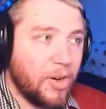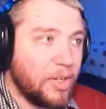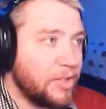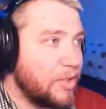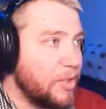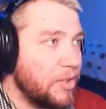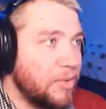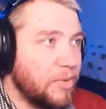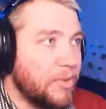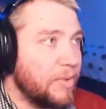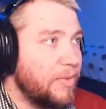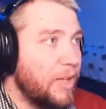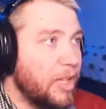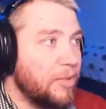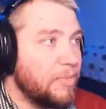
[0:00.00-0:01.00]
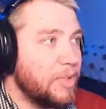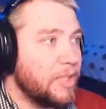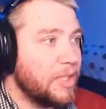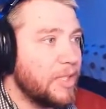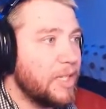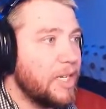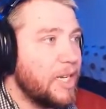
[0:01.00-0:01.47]
into youth development.
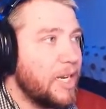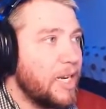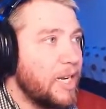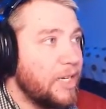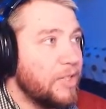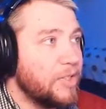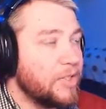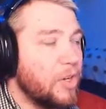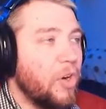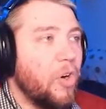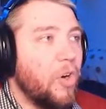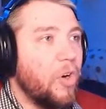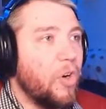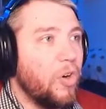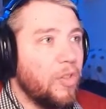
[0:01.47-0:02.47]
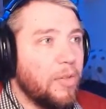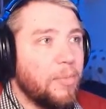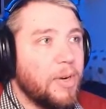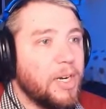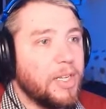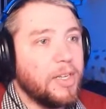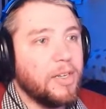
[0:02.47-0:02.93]
It is all the
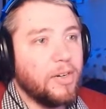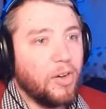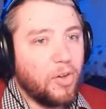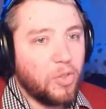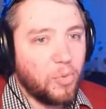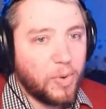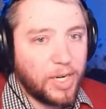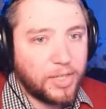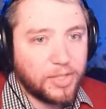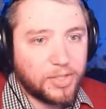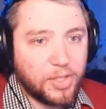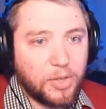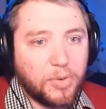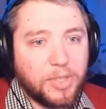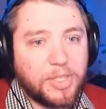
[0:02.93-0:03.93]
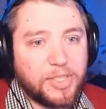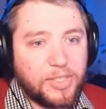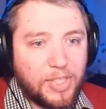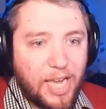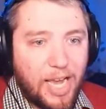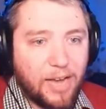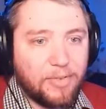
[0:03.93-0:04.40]
money and all the wages are going to
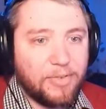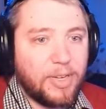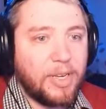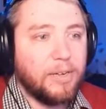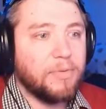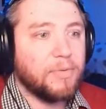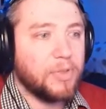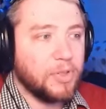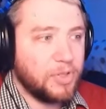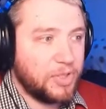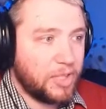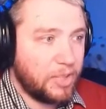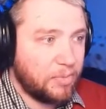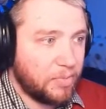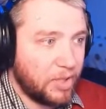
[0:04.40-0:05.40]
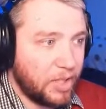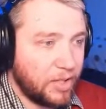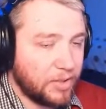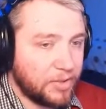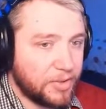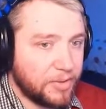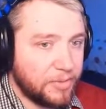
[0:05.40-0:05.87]
staff and first team
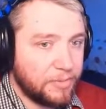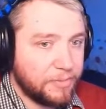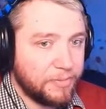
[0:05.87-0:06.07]
players.